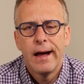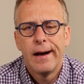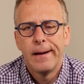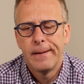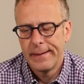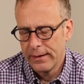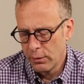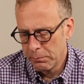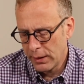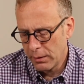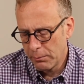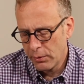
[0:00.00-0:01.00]
on
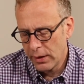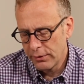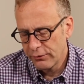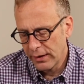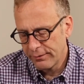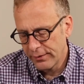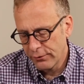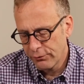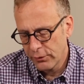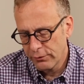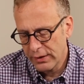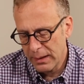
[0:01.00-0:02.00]
products like this.
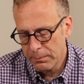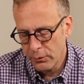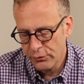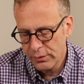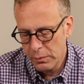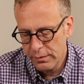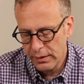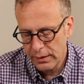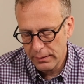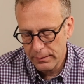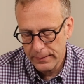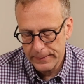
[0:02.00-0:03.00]
For example, some of
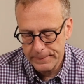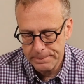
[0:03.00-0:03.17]
the